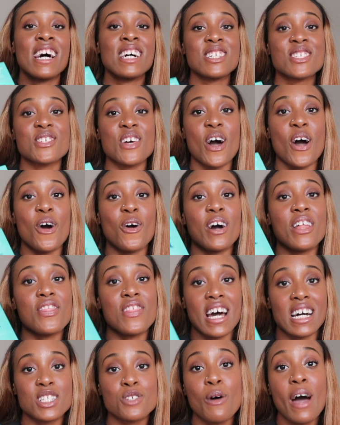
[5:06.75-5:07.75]
So
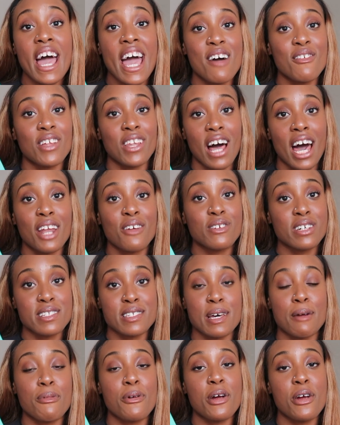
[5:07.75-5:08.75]
that's why I have a lot of
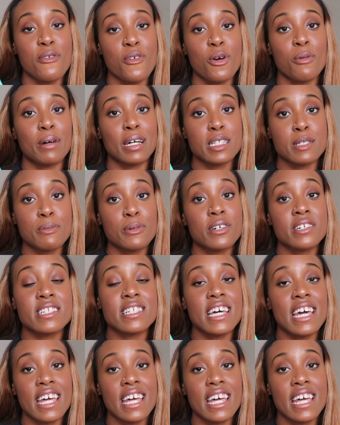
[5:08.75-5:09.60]
contemporary romance books